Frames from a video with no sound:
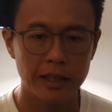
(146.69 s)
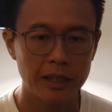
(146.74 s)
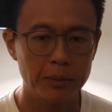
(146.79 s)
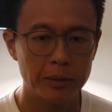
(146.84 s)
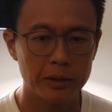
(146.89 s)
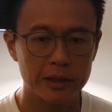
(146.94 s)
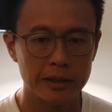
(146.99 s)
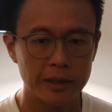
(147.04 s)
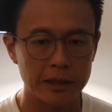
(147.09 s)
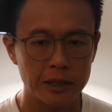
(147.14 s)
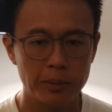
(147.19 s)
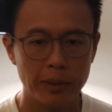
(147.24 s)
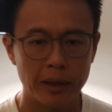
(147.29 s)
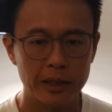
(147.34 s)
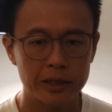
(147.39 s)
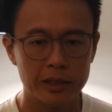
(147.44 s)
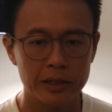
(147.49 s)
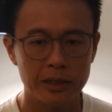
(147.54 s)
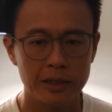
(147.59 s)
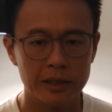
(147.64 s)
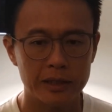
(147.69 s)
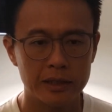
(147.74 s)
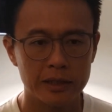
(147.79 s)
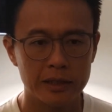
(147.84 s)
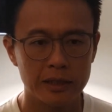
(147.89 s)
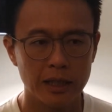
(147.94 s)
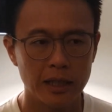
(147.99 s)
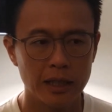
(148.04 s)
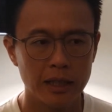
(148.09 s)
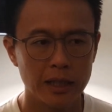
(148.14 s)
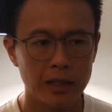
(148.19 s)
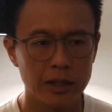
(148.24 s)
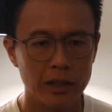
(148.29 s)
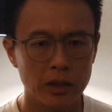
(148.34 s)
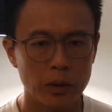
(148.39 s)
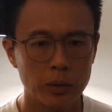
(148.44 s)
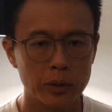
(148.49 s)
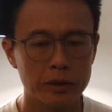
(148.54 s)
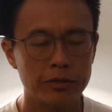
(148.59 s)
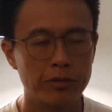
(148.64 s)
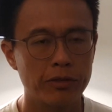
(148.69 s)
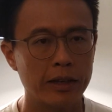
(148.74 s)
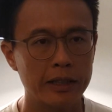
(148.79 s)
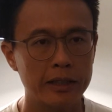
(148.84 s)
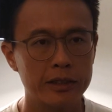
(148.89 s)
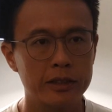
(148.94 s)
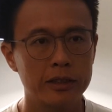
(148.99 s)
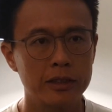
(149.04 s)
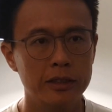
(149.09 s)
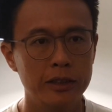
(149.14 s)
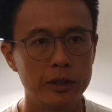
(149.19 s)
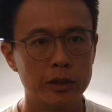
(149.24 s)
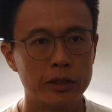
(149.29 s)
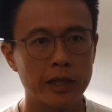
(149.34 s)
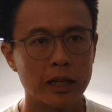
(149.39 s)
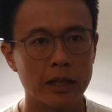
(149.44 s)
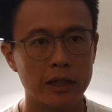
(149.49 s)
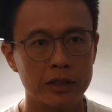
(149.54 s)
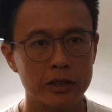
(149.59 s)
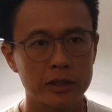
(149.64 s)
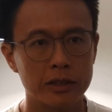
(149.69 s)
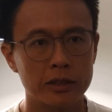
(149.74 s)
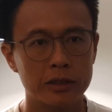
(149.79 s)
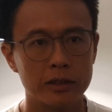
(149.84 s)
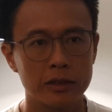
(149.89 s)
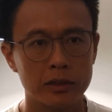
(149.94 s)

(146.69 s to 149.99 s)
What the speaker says: Any business expansion, it's you always face new challenges.